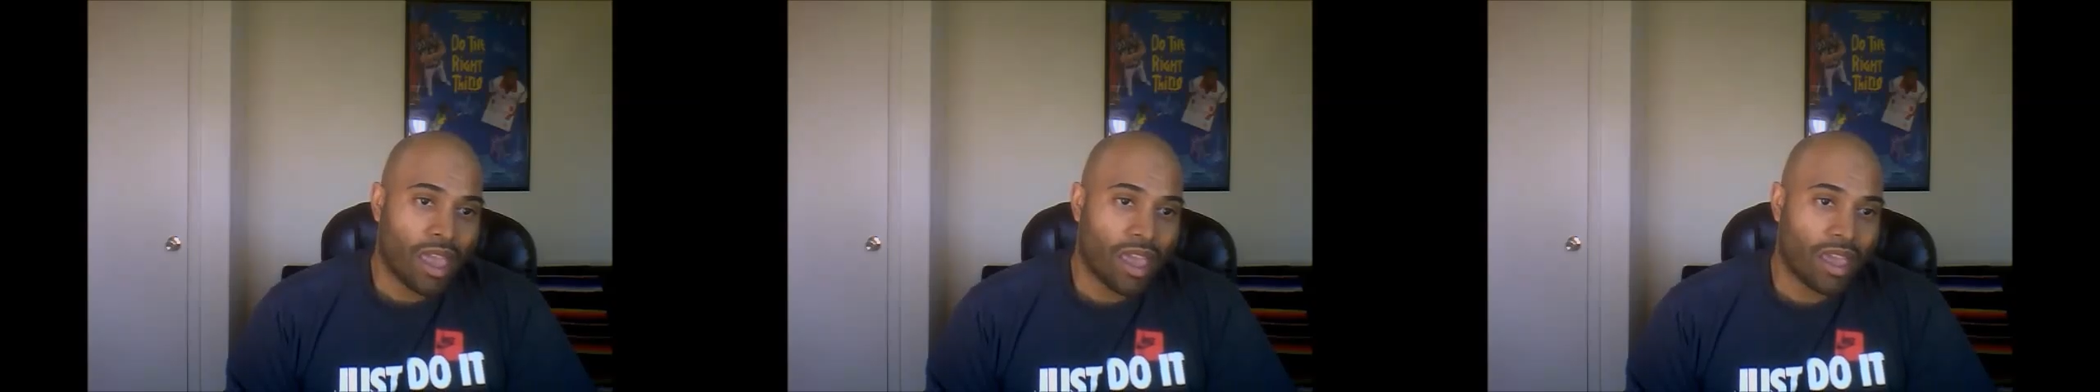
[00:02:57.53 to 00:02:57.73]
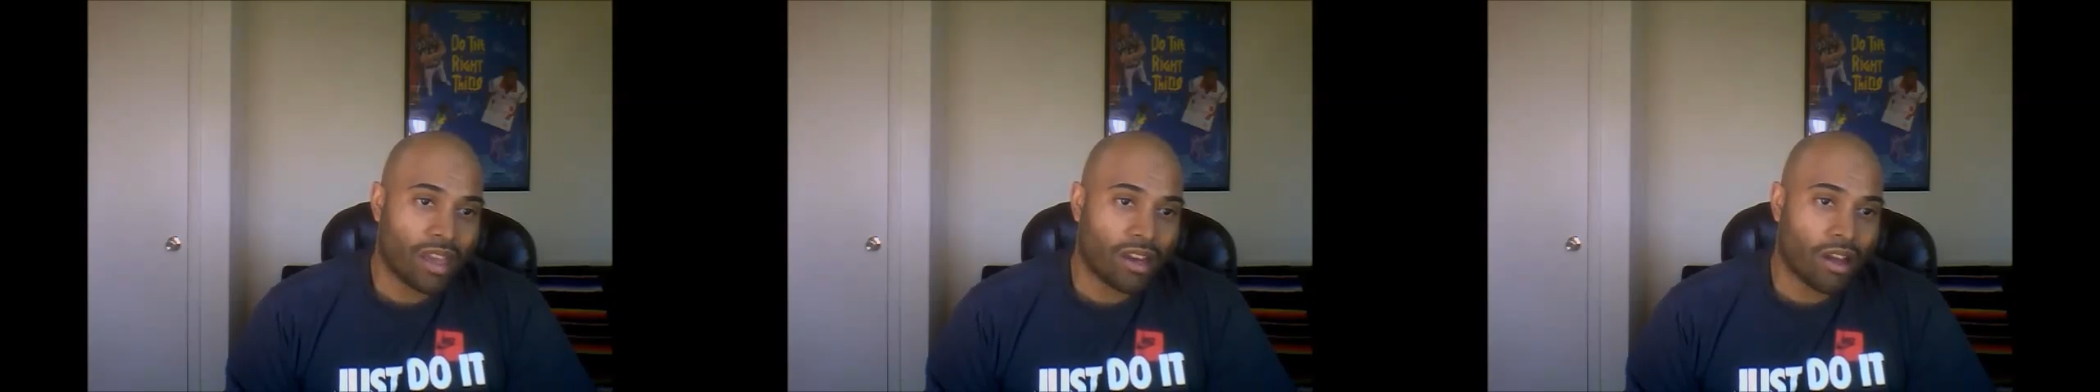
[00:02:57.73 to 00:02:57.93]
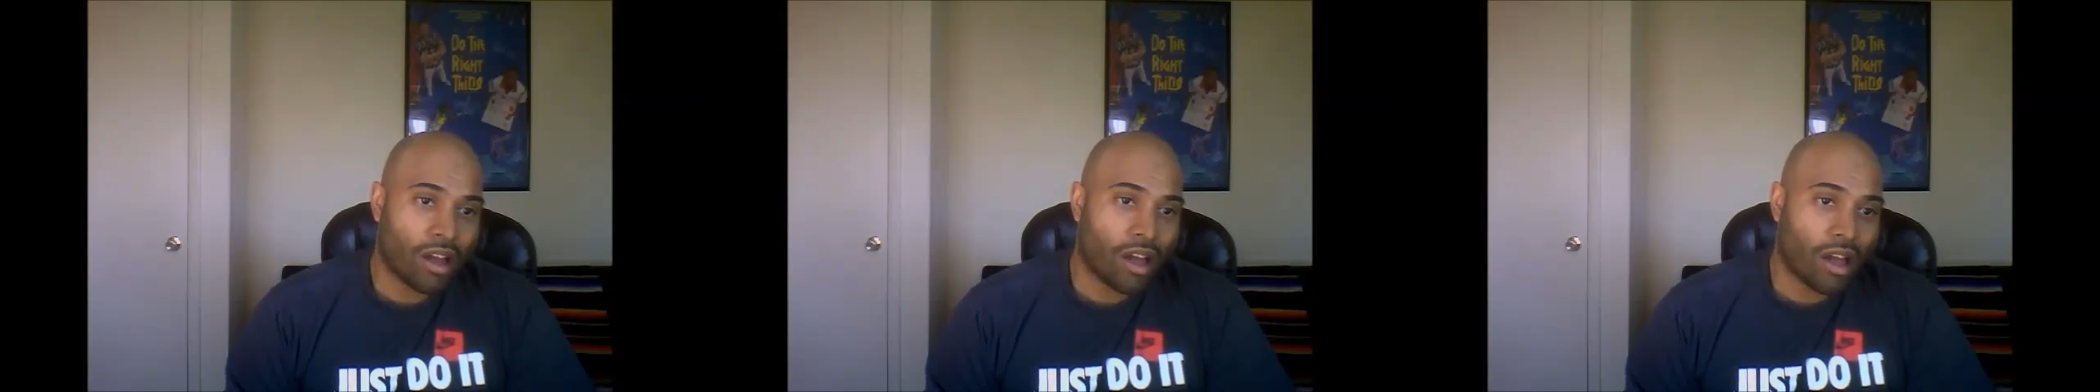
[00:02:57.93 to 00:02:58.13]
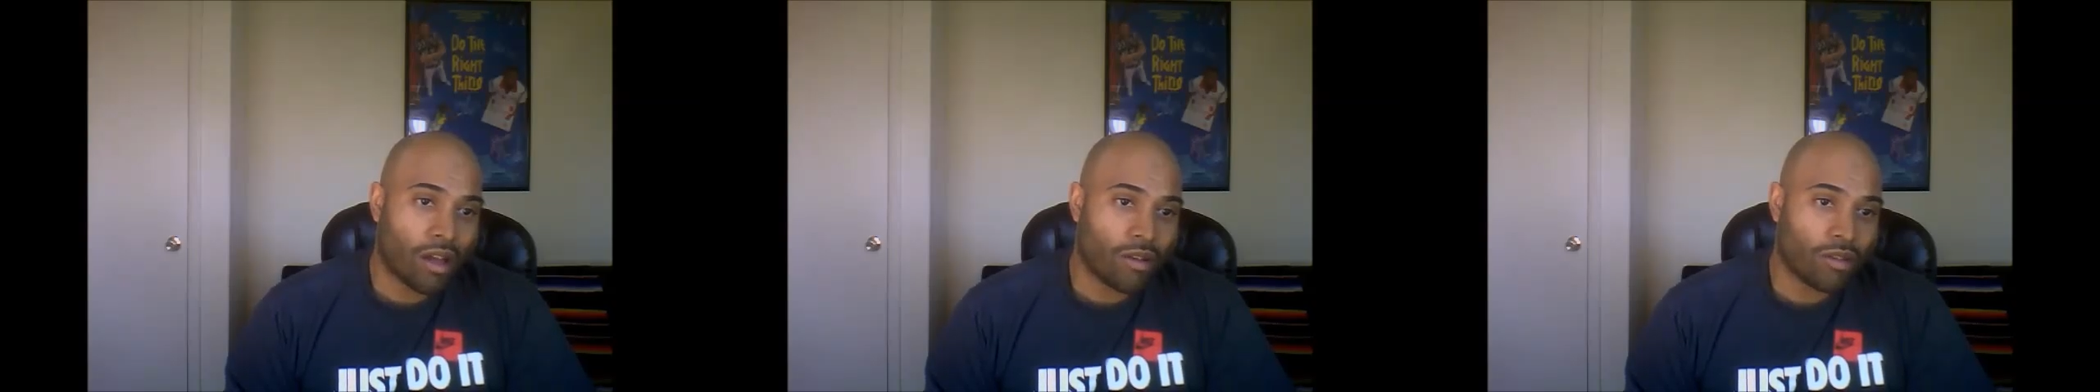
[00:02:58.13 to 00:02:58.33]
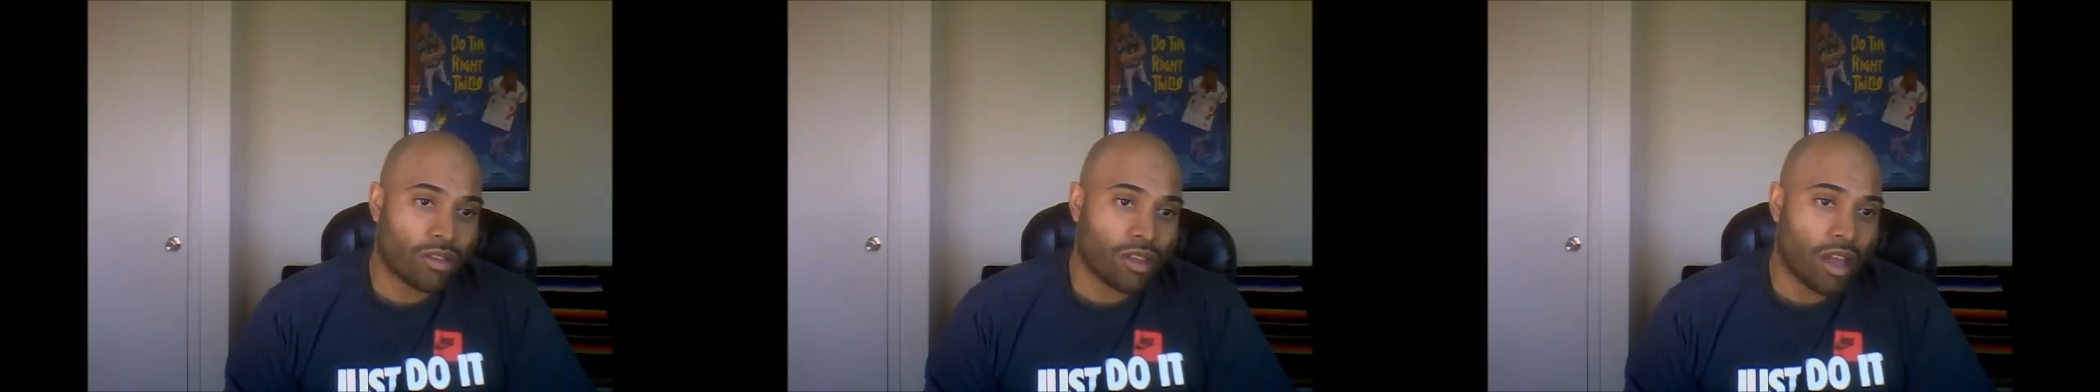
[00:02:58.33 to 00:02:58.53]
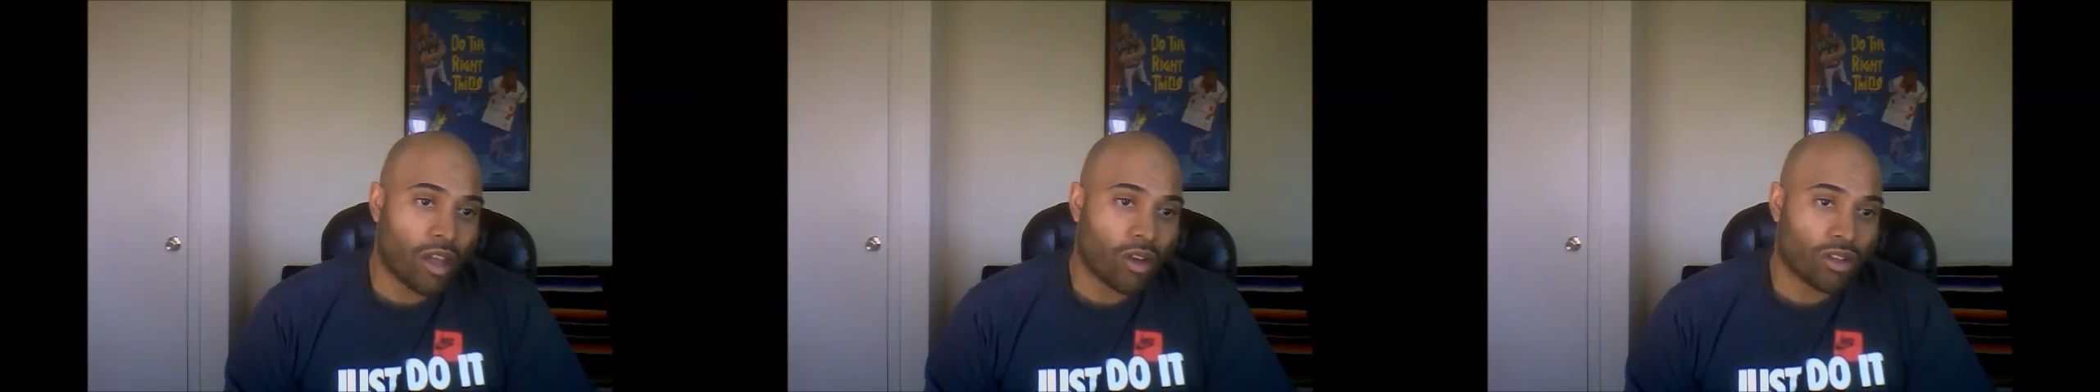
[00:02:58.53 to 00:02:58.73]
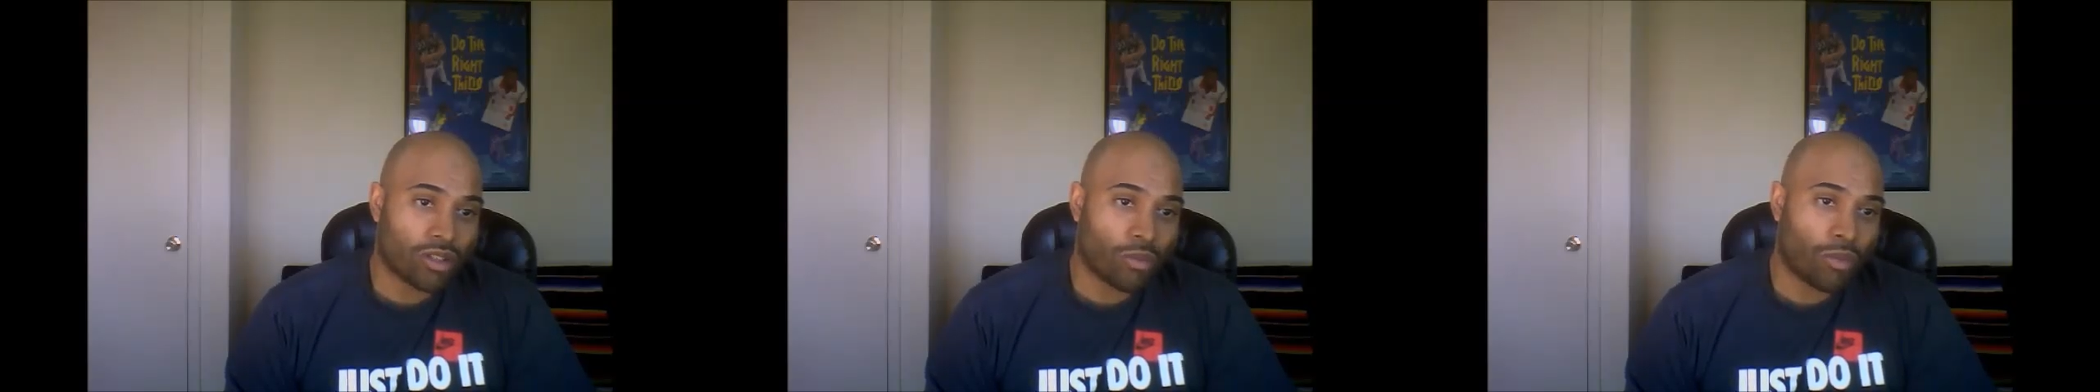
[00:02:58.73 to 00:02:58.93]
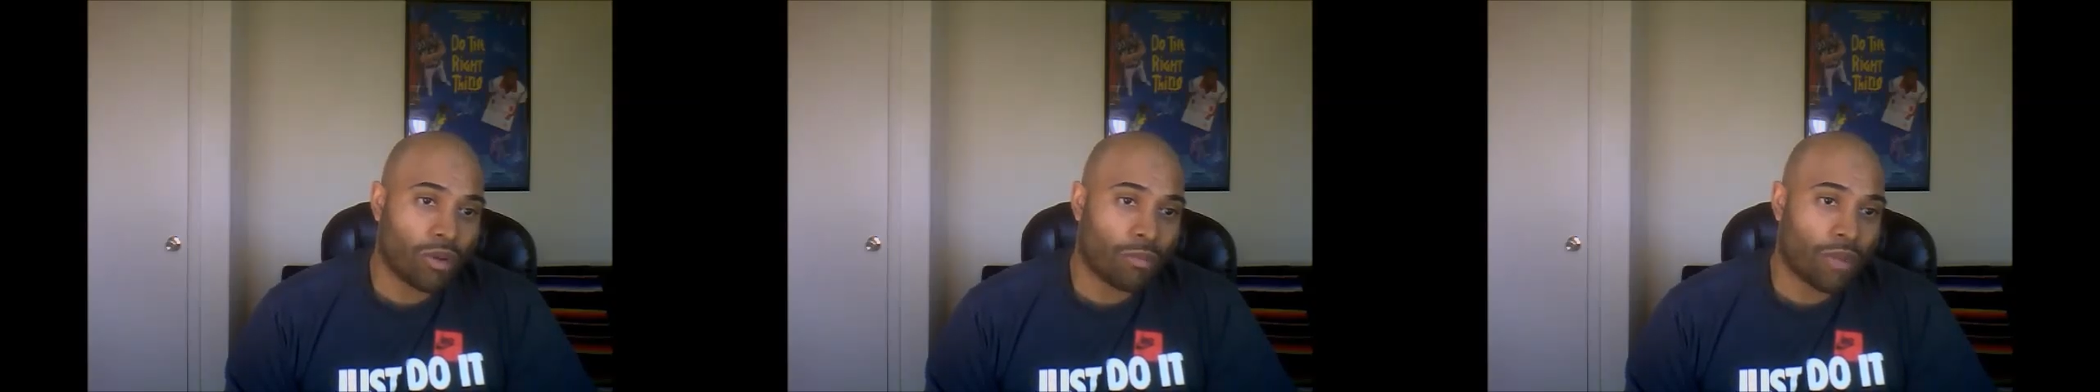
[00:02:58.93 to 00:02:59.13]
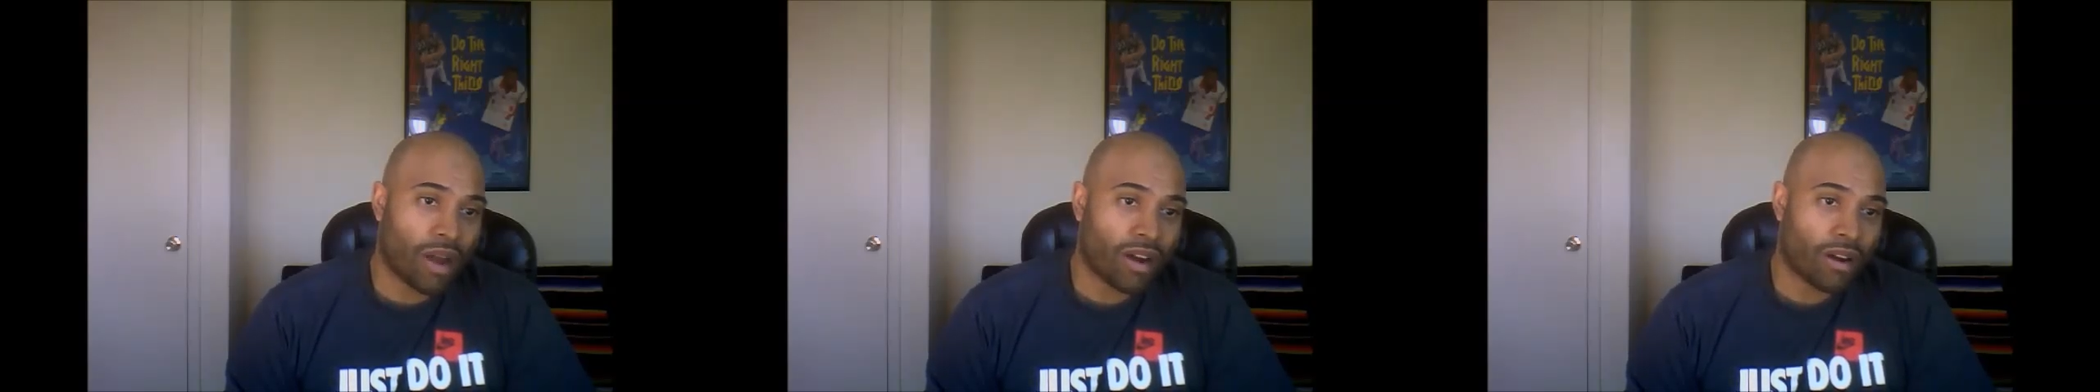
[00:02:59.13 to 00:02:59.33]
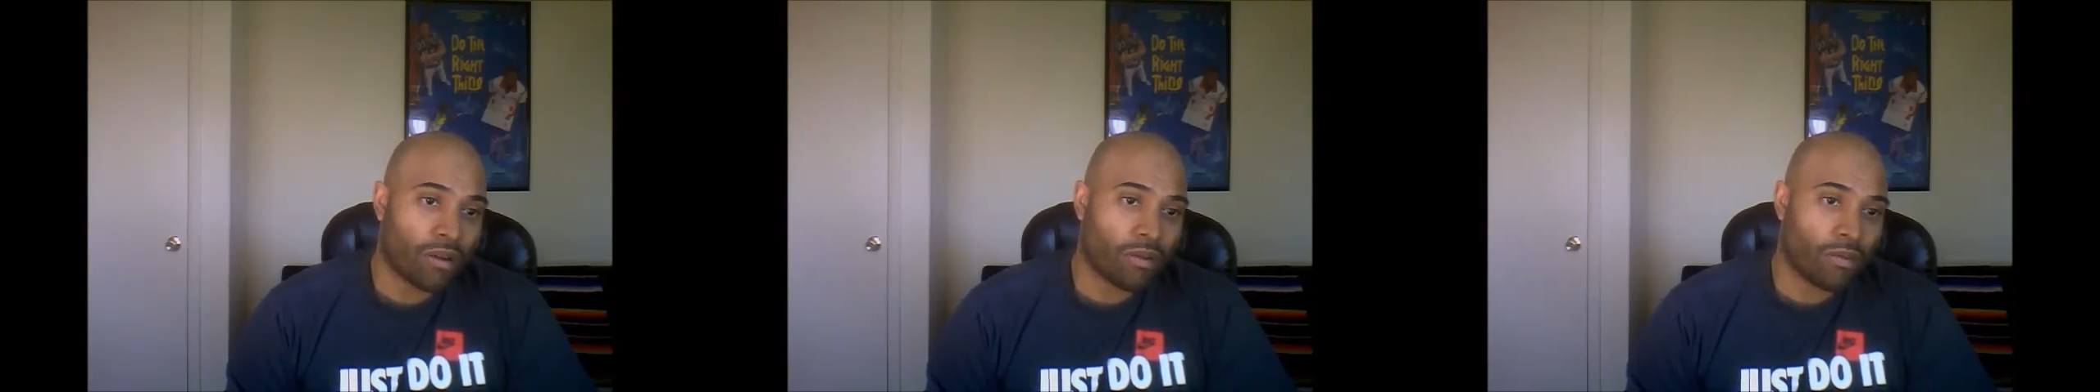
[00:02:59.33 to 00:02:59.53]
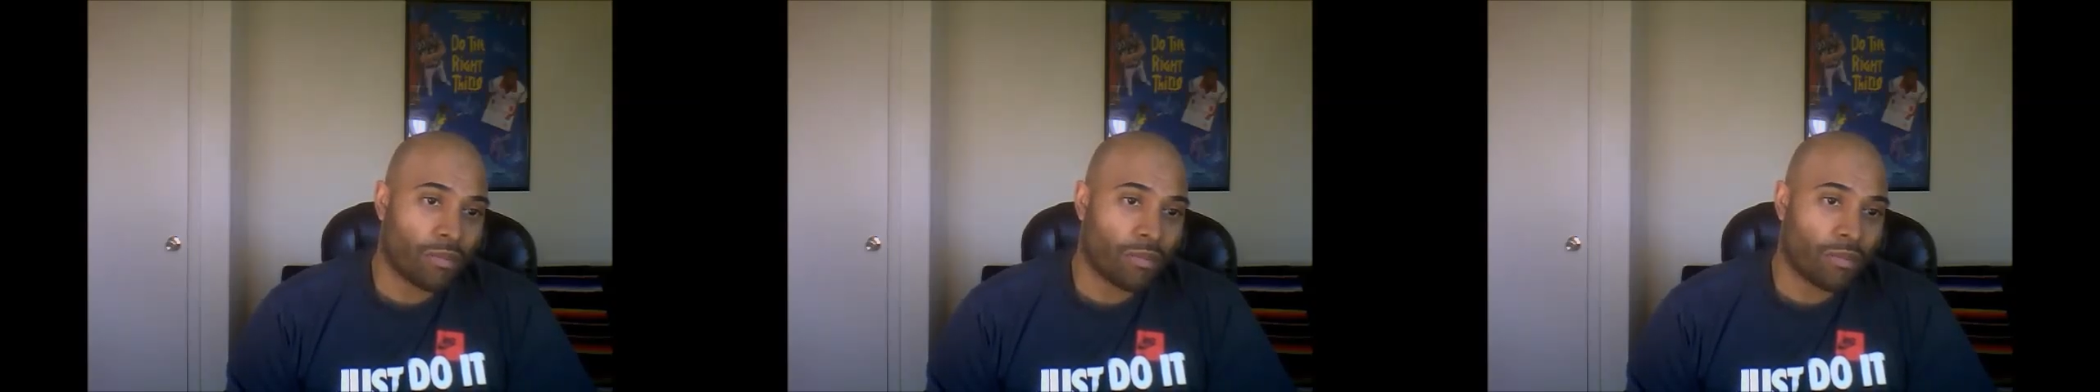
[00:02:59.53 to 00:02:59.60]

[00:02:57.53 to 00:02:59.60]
and I also put buyer